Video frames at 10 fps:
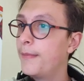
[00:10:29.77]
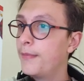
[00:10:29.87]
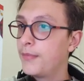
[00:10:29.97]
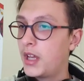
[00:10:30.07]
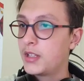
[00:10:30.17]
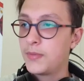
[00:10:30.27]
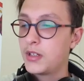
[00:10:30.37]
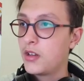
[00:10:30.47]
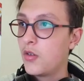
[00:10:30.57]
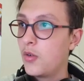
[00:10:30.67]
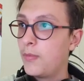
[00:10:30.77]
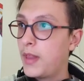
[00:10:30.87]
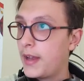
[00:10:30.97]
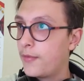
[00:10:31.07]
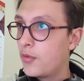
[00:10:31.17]
That's basically all
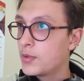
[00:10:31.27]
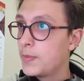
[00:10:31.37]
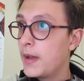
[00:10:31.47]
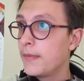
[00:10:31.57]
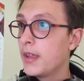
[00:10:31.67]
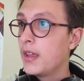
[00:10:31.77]
platforms, but